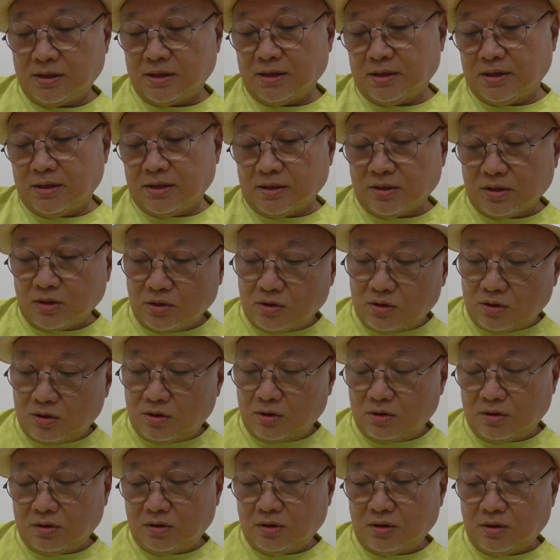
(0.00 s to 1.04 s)
Then I go
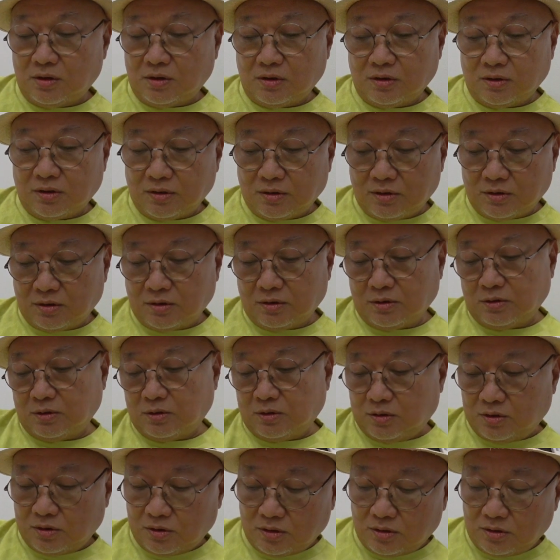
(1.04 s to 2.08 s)
back again
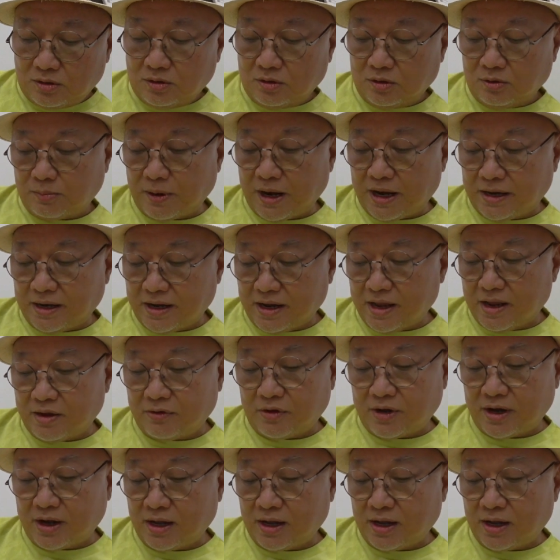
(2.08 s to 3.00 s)
and do some pen work